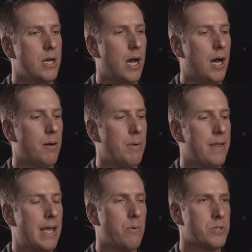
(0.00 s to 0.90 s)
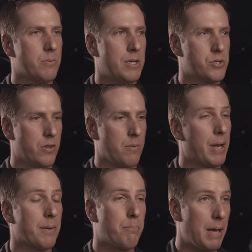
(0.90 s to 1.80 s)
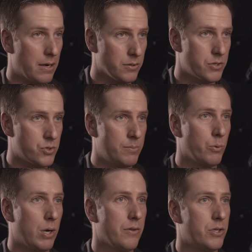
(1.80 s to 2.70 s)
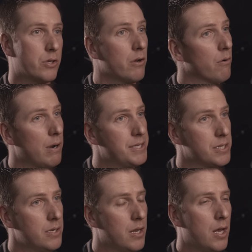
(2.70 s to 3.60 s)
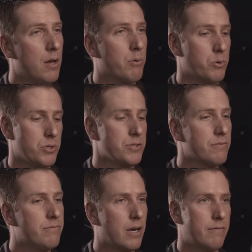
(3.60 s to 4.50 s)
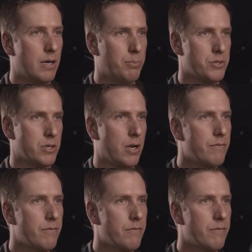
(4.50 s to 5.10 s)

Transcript: And that was to make sure that the bike pedaled extremely well, that you could go race it, but it was also very, very plush and